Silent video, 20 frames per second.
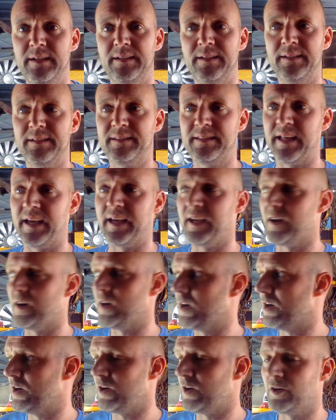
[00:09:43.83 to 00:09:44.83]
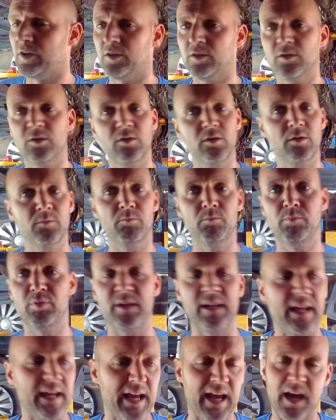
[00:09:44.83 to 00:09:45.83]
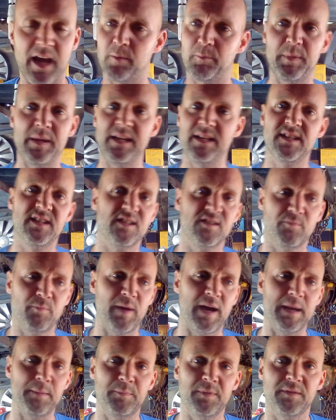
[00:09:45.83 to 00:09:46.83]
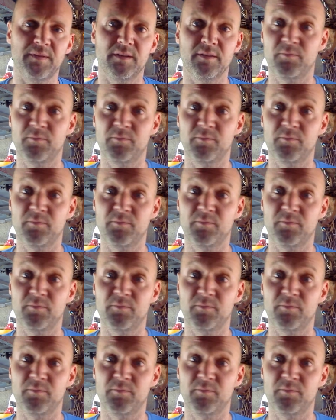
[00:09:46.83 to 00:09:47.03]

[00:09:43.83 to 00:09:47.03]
They are bringing out pieces of paper that,